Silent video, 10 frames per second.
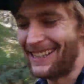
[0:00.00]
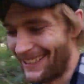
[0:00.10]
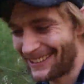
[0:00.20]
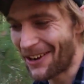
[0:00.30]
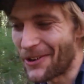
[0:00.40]

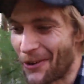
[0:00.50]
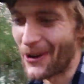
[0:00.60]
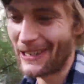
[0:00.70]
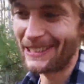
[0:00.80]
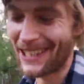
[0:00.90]
So
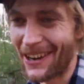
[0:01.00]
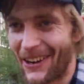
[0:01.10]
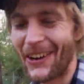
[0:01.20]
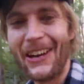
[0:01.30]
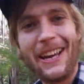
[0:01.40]
annoyed.
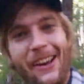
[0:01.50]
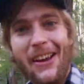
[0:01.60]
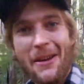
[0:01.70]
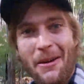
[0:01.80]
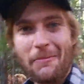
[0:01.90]
So
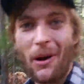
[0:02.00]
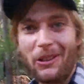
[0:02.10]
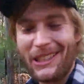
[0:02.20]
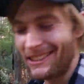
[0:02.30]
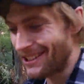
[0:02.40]

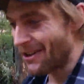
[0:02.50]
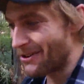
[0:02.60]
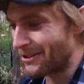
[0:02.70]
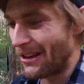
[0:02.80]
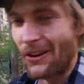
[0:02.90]
apologies,
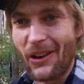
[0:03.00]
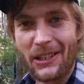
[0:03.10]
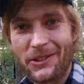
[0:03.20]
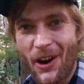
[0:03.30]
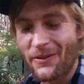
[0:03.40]
no
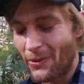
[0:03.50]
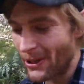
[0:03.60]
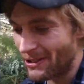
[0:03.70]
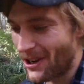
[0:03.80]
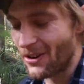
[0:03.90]
nice drone
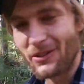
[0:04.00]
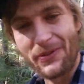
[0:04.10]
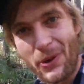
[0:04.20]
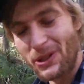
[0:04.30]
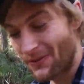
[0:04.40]
footage, no
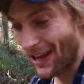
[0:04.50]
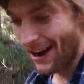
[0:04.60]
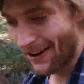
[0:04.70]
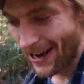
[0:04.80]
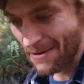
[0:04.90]
footage of the
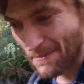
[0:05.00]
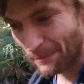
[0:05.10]
area.